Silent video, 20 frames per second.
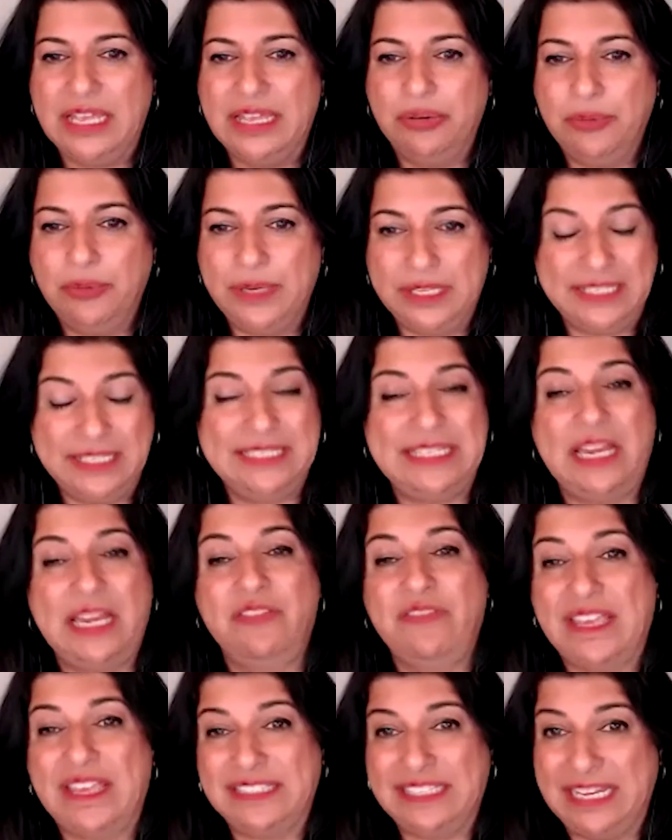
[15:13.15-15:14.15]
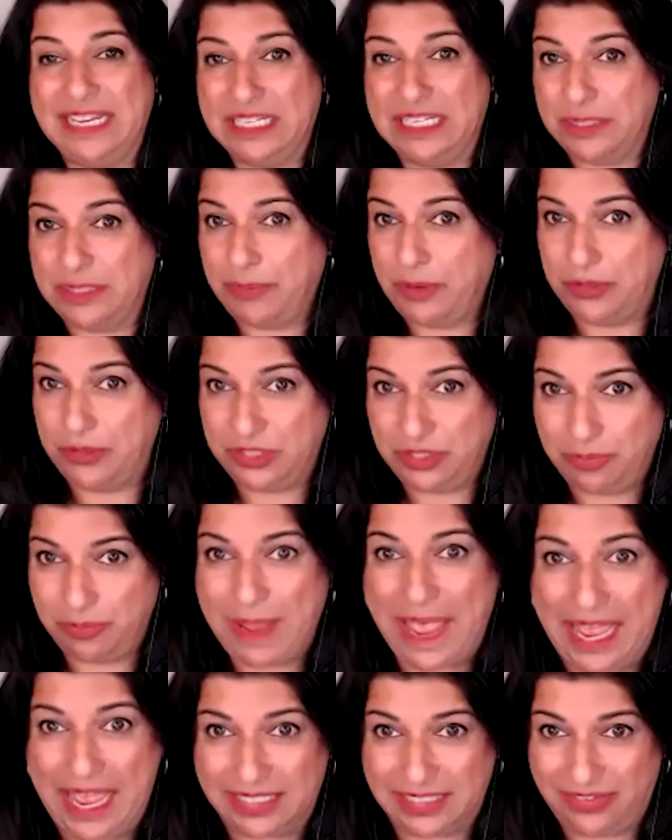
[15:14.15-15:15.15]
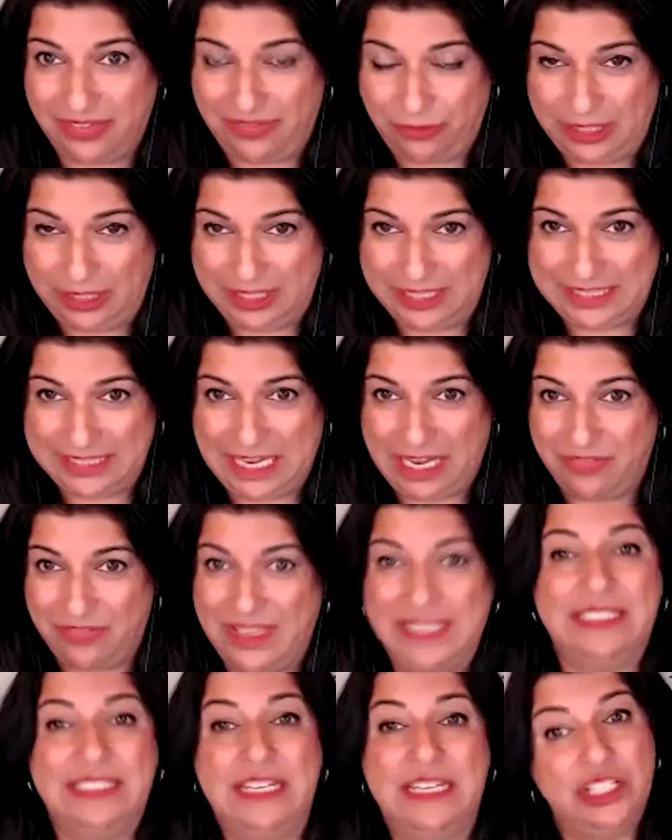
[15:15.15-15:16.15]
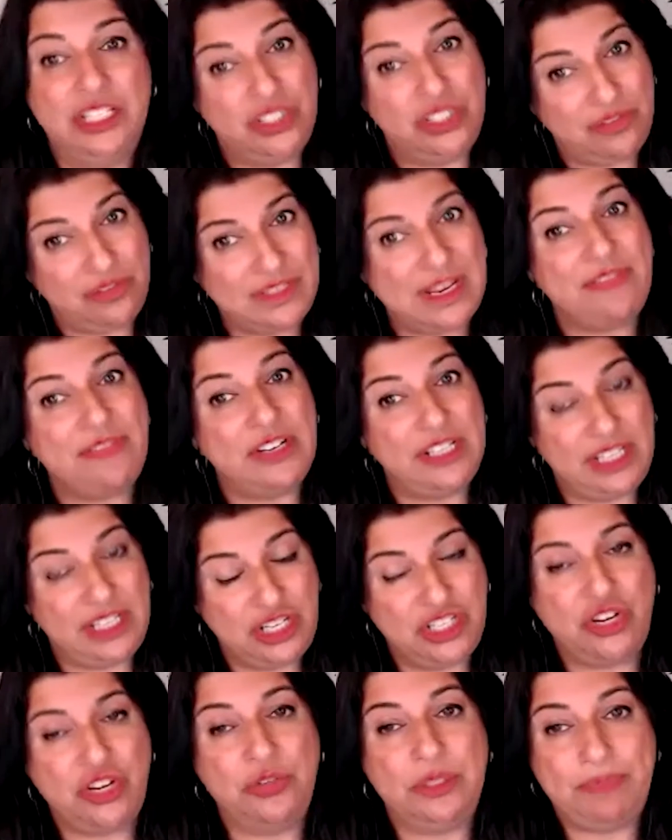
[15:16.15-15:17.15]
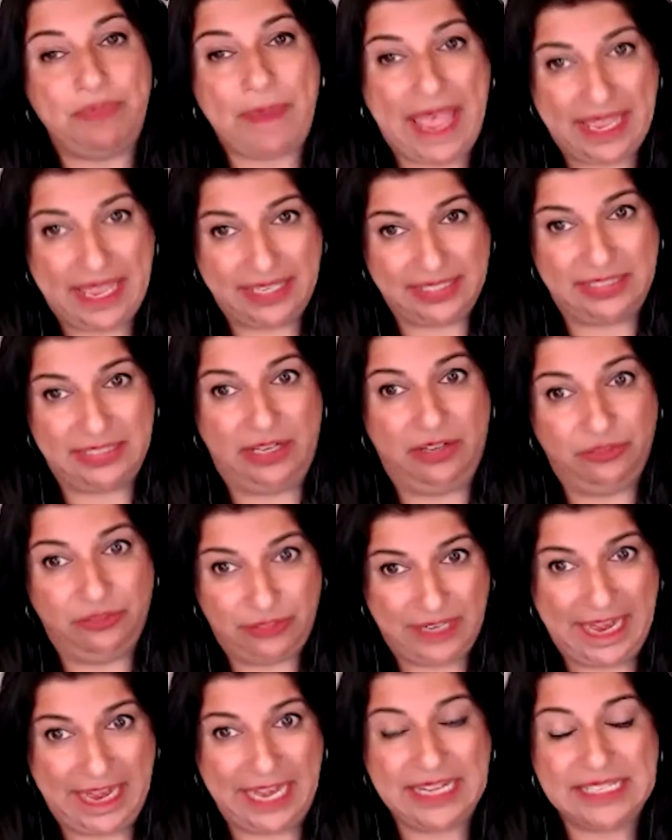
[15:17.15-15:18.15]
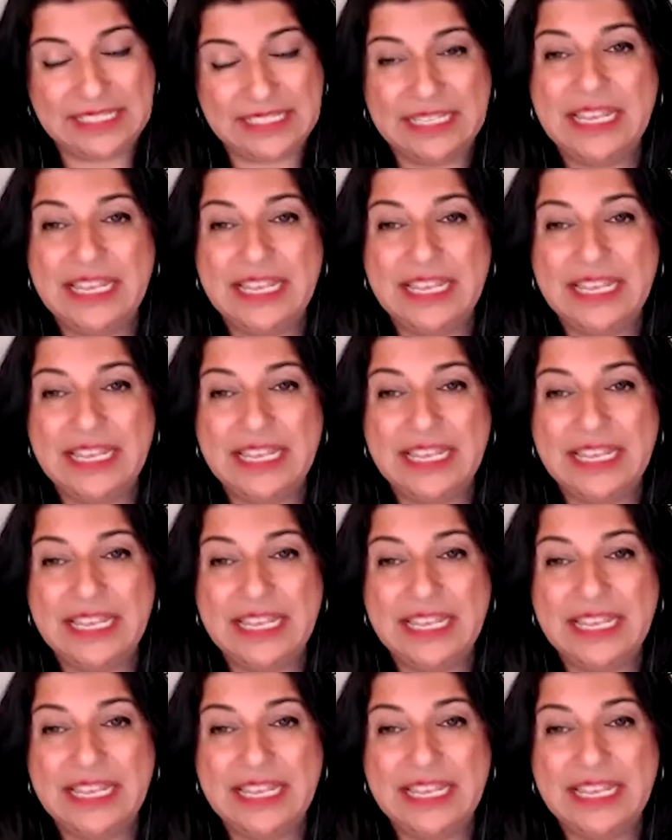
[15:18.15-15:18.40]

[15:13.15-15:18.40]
real estate investing as opposed to passive real estate investing because you've definitely chose passive, right?